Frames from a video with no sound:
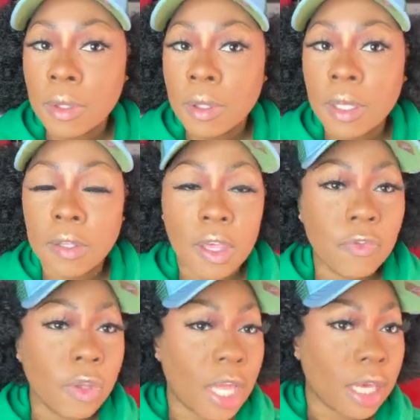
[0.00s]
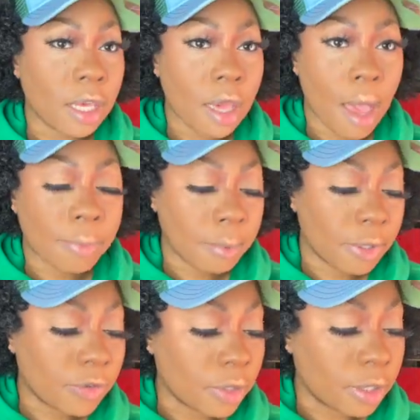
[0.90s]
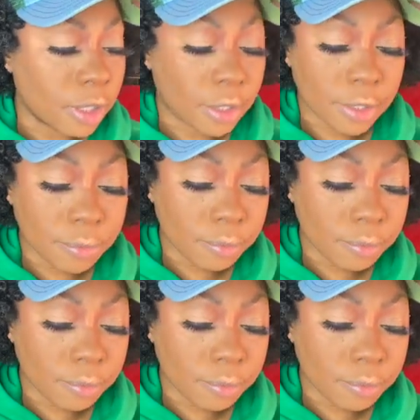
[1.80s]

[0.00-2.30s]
because I feel like it complements the look.